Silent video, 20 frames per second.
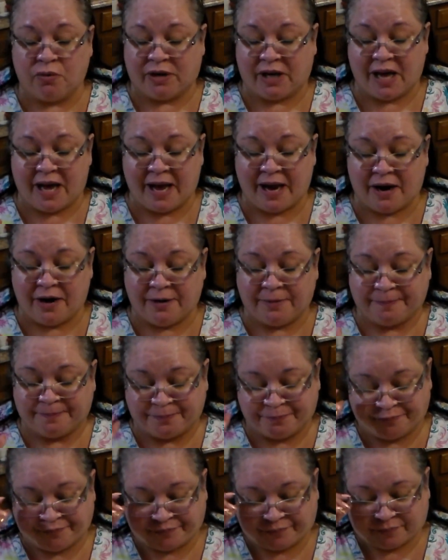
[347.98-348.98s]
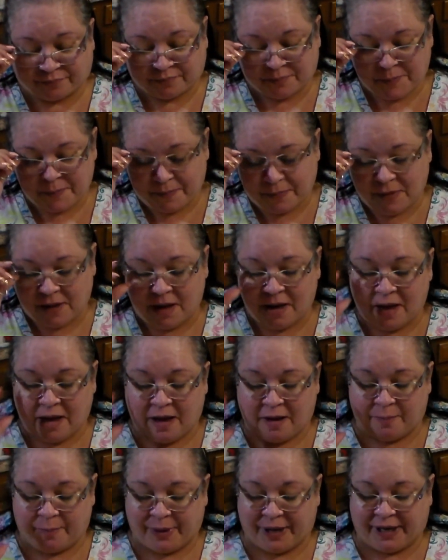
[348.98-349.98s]
don't care.
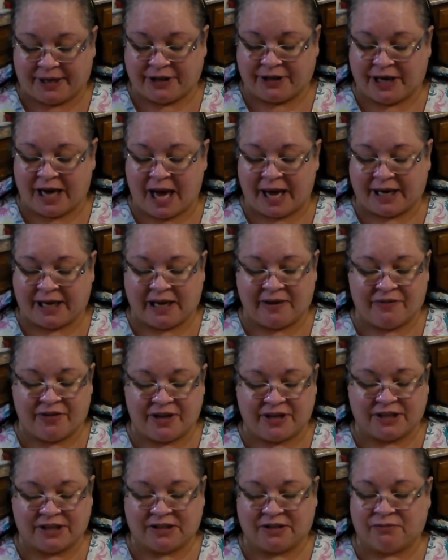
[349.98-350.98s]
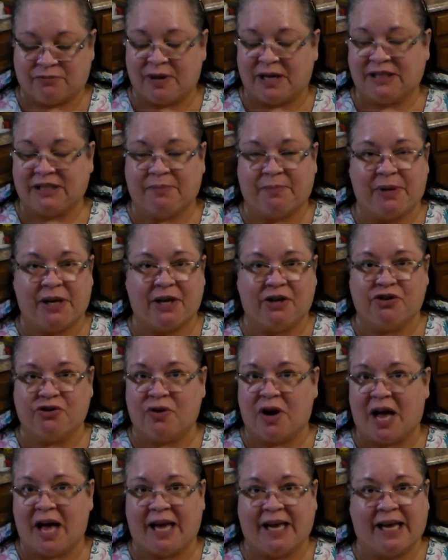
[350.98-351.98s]
But you got to give this recipe a
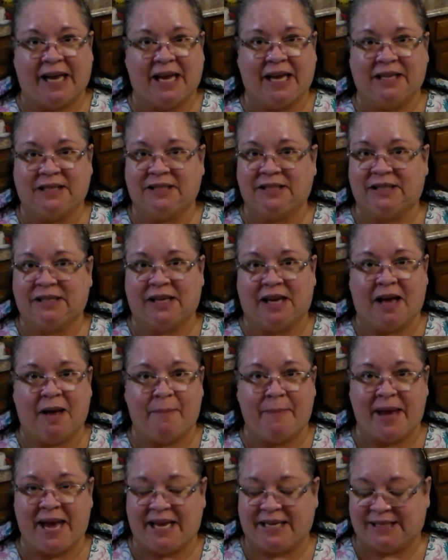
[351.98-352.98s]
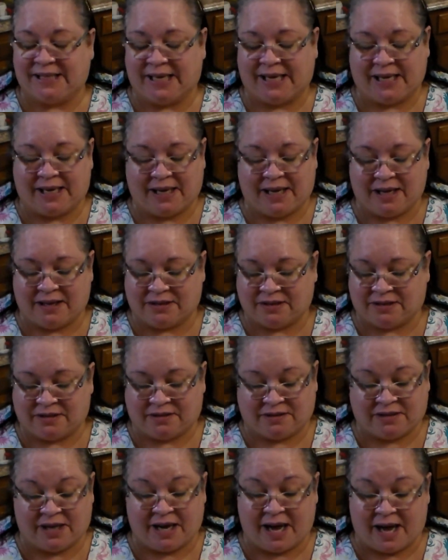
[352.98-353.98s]
try. It's amazing.
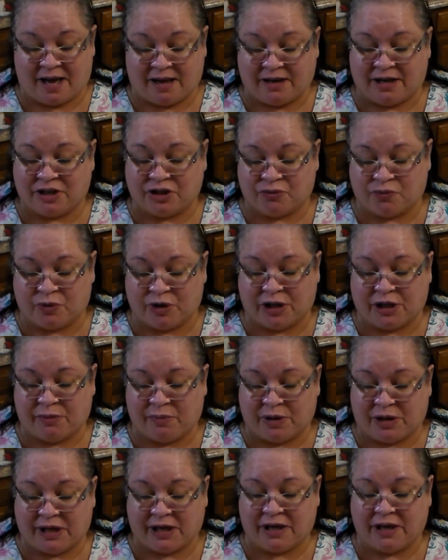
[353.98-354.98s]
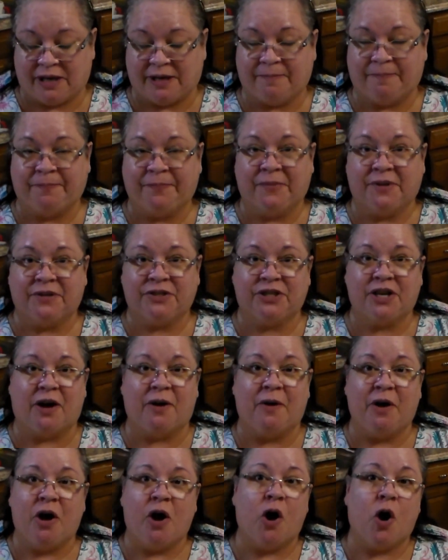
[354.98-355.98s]
It's yeah, it's really really good.
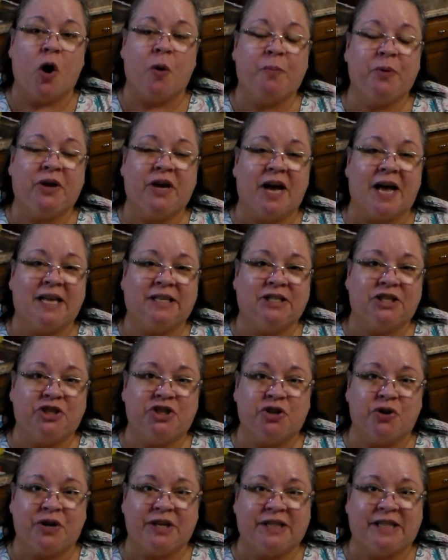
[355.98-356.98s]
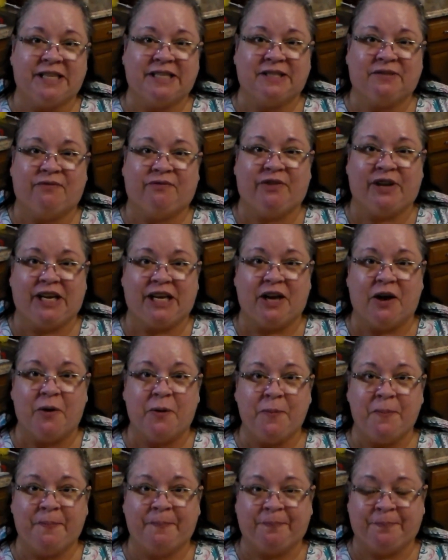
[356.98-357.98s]
So hope you guys enjoyed this
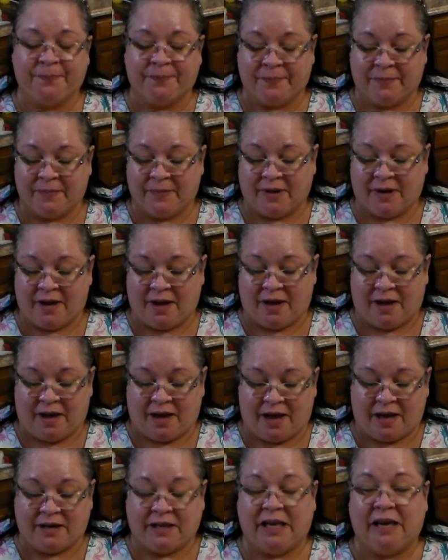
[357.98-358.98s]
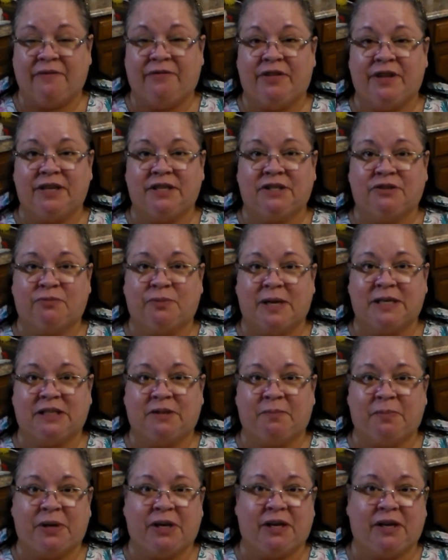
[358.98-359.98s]
video, and give this
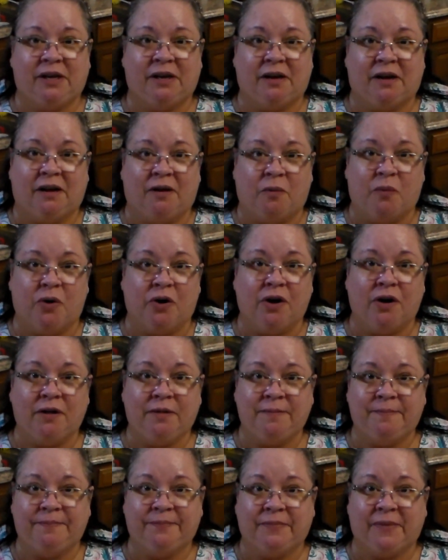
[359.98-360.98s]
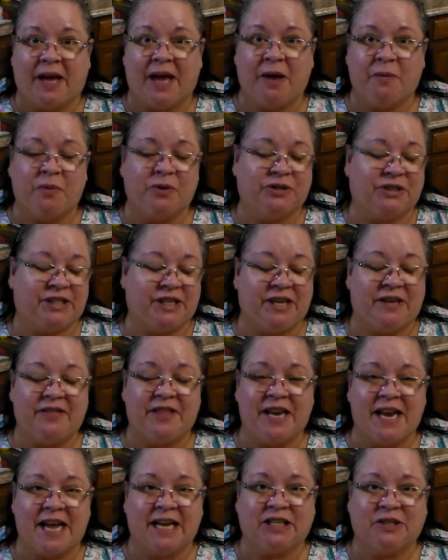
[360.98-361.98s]
recipe a whirl. And we'll see
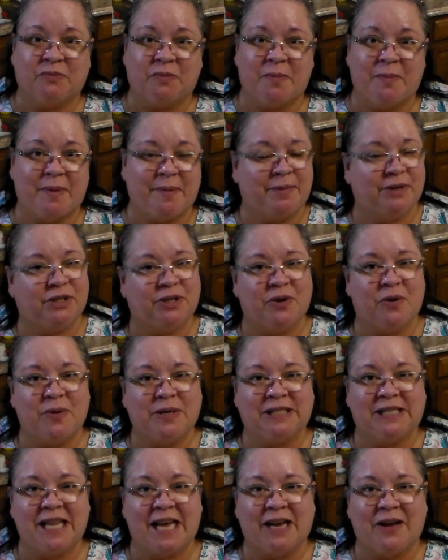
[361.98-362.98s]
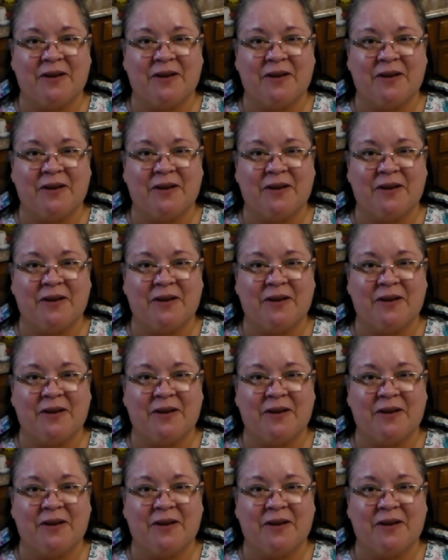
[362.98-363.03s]
you in the next one. Remember to always